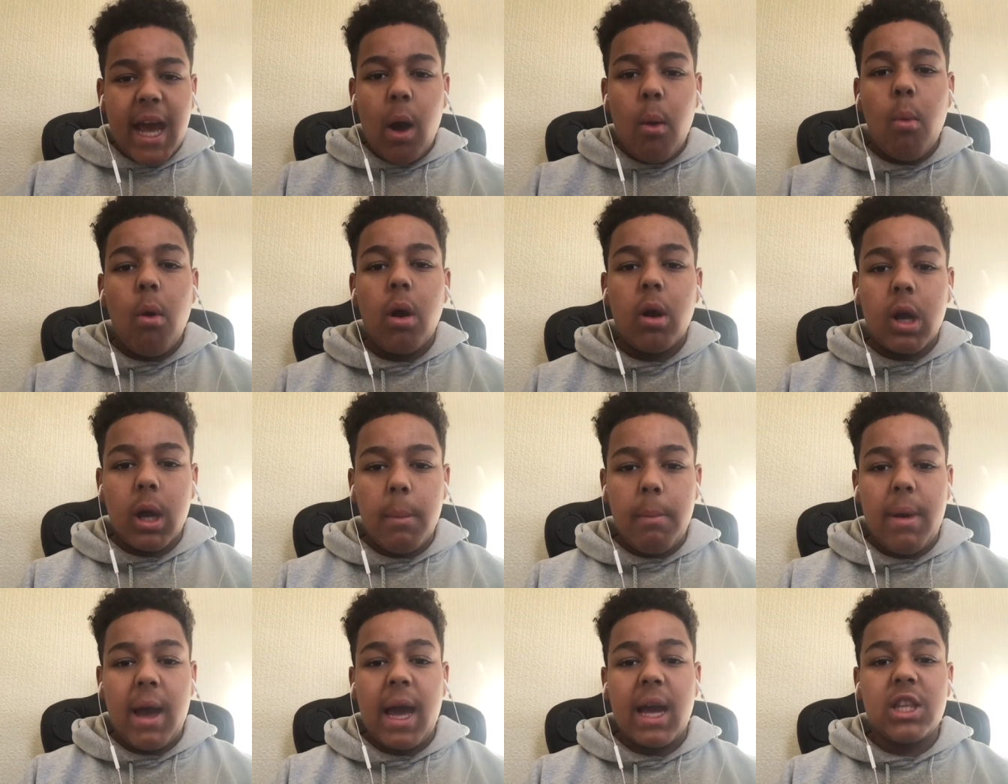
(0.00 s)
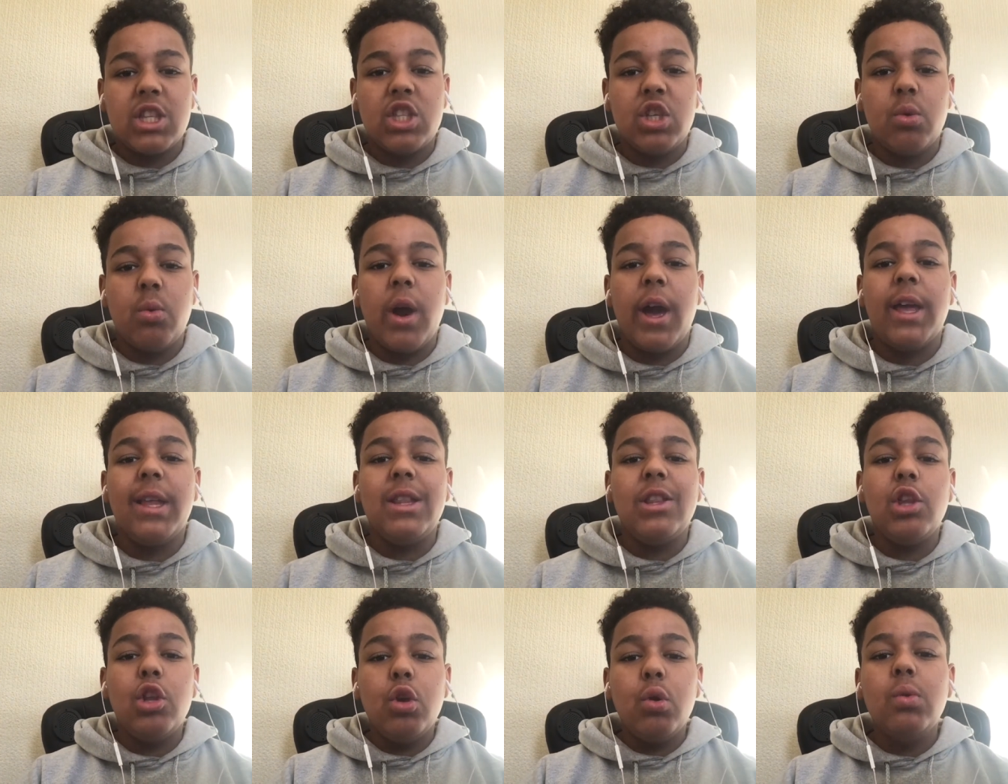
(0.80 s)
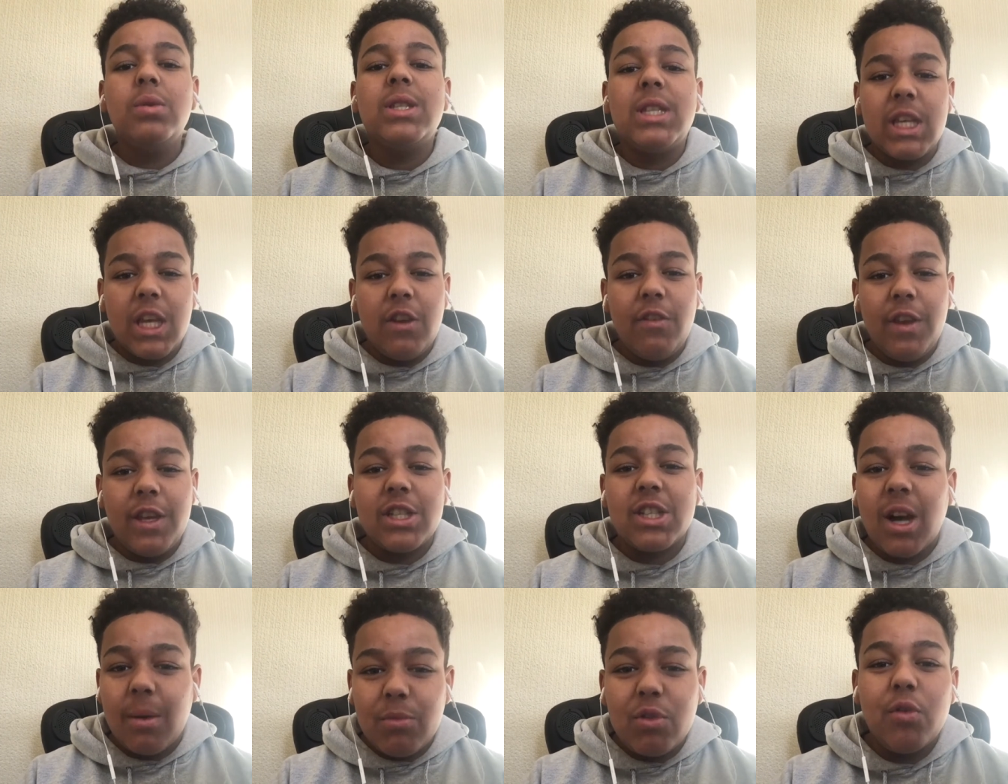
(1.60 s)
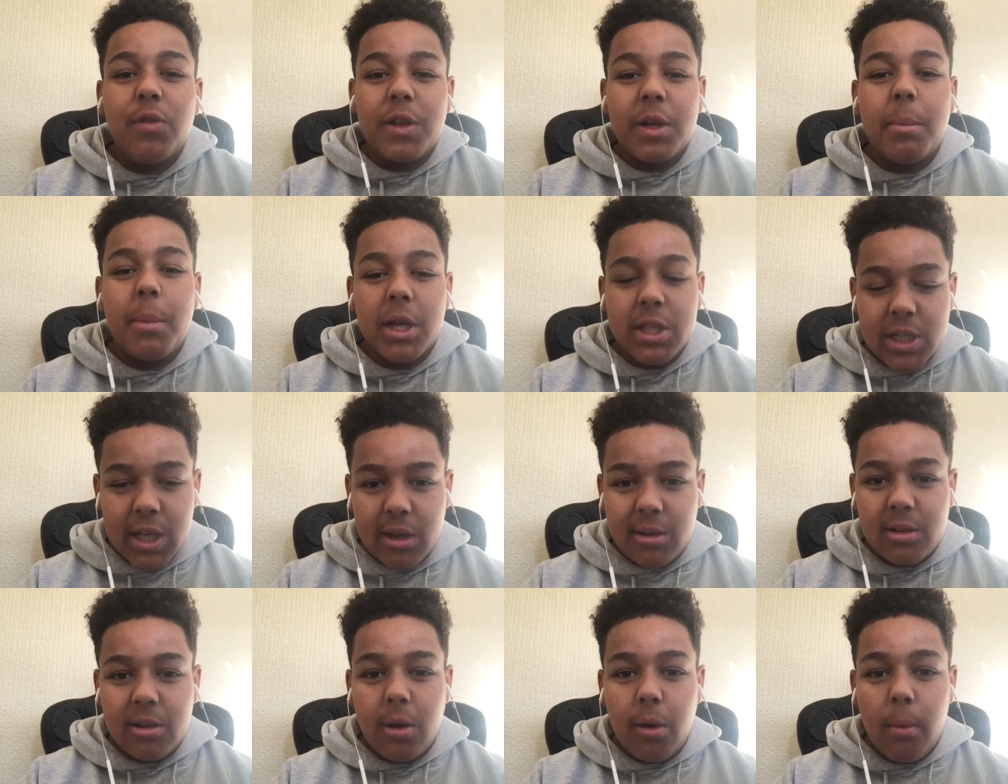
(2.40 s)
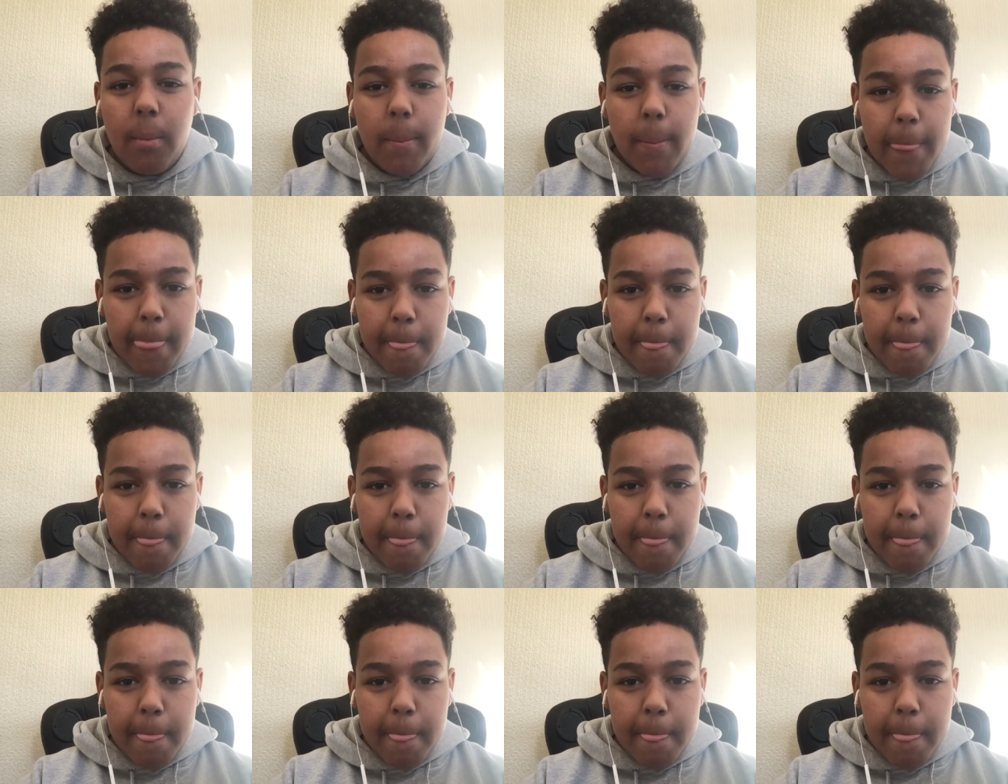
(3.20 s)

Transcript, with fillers: and welcome back to a new series I'm doing on my channel.